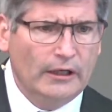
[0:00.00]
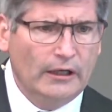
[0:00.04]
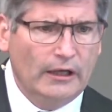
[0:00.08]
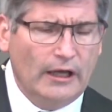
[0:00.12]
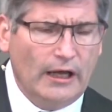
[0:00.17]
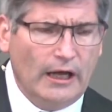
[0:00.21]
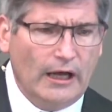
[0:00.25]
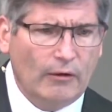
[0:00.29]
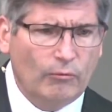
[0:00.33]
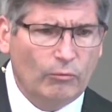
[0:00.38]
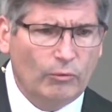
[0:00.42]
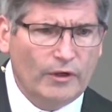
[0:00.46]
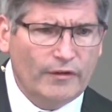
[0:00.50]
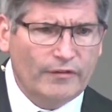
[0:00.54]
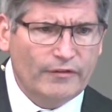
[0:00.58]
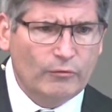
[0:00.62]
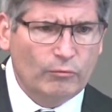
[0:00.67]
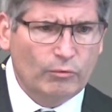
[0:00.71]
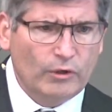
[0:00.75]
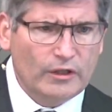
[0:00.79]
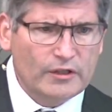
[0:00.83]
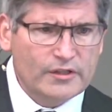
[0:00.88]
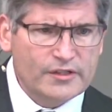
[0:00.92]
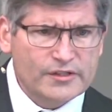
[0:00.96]
uh, with the
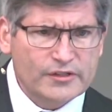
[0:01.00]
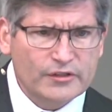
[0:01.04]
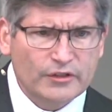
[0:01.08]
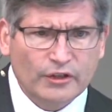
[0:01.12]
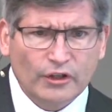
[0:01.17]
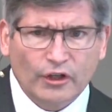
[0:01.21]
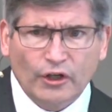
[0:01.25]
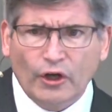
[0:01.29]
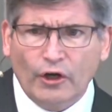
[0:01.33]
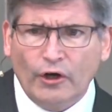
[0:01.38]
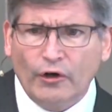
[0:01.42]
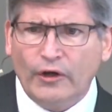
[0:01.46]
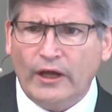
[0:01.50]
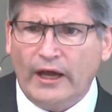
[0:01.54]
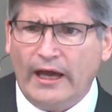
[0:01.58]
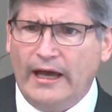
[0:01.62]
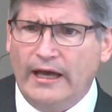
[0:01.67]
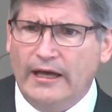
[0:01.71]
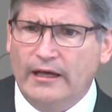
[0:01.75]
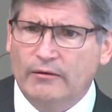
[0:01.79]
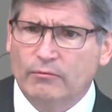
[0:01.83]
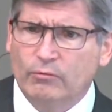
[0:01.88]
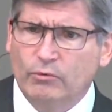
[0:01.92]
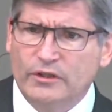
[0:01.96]
word synagogue,
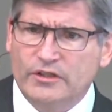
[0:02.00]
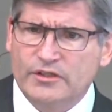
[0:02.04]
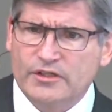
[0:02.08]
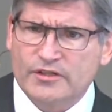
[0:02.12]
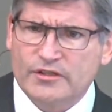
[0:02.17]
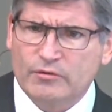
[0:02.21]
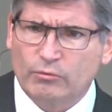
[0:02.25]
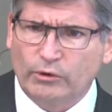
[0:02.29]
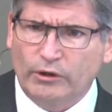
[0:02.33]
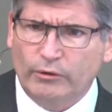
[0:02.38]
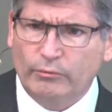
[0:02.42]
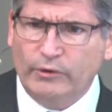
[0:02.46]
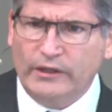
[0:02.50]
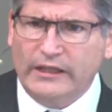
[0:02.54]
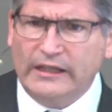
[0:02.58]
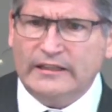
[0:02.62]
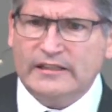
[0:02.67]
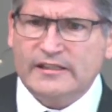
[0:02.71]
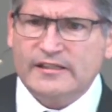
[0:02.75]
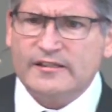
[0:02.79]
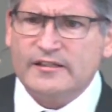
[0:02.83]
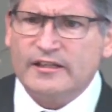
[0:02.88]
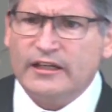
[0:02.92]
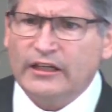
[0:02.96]
which is the word we get
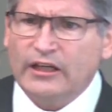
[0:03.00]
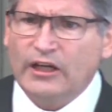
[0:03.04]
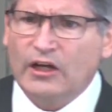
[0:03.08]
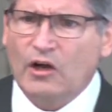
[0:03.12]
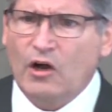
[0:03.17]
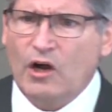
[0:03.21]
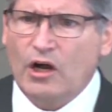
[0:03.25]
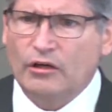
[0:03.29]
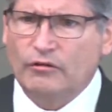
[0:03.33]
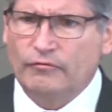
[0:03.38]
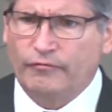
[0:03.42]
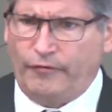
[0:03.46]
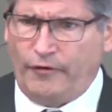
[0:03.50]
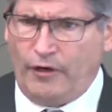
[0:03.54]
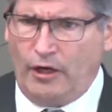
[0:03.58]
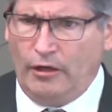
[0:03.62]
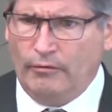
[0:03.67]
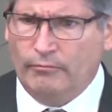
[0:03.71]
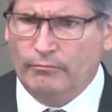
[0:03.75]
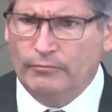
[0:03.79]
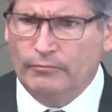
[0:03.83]
synagogue from,